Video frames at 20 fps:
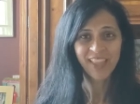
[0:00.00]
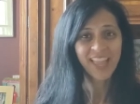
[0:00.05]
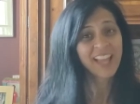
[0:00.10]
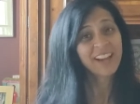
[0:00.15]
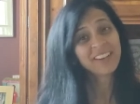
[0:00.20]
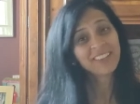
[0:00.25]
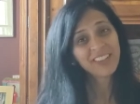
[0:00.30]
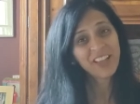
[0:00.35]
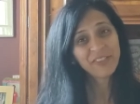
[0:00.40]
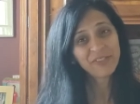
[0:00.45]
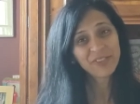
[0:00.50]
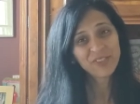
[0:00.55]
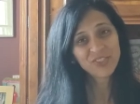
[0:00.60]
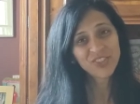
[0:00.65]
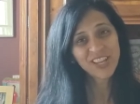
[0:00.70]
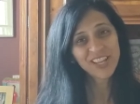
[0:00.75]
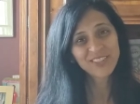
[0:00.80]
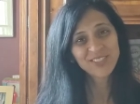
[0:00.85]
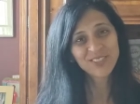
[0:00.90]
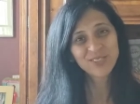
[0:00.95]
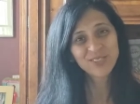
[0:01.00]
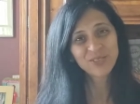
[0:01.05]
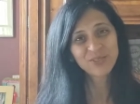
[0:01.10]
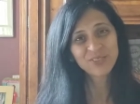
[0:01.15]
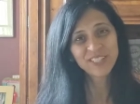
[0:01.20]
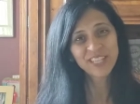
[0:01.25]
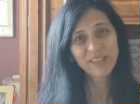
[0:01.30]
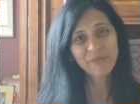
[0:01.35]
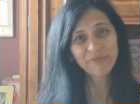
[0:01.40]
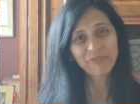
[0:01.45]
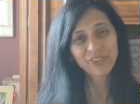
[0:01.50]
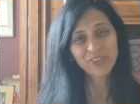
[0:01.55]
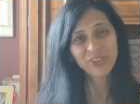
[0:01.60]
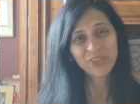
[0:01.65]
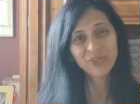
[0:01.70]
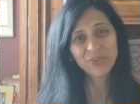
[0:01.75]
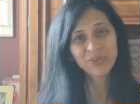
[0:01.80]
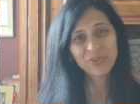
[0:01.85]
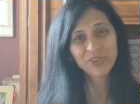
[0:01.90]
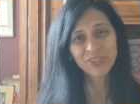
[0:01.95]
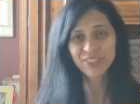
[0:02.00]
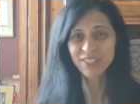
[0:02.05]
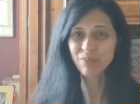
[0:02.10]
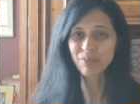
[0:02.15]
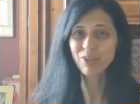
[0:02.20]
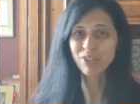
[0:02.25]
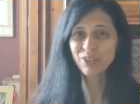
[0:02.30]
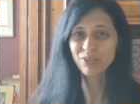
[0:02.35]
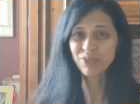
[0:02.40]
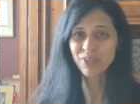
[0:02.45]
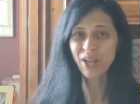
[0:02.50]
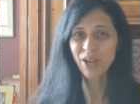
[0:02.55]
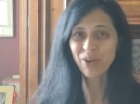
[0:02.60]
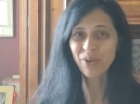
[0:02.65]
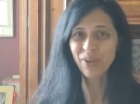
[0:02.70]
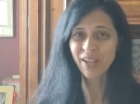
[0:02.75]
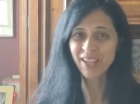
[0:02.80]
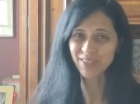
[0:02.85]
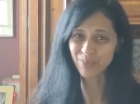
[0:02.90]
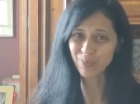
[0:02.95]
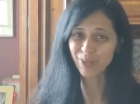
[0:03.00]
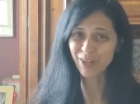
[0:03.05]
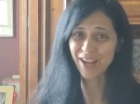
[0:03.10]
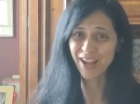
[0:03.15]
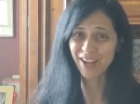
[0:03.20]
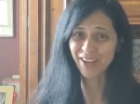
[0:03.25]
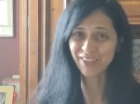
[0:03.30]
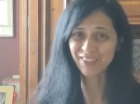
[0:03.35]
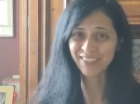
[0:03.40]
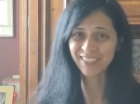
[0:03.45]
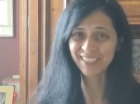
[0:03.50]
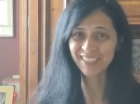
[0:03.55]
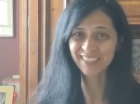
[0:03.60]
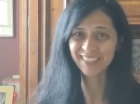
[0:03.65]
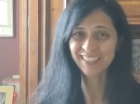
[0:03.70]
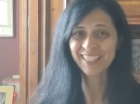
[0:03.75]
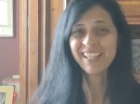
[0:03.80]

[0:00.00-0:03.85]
And I'd love the chance to do the same for you or someone you know as we're hiring.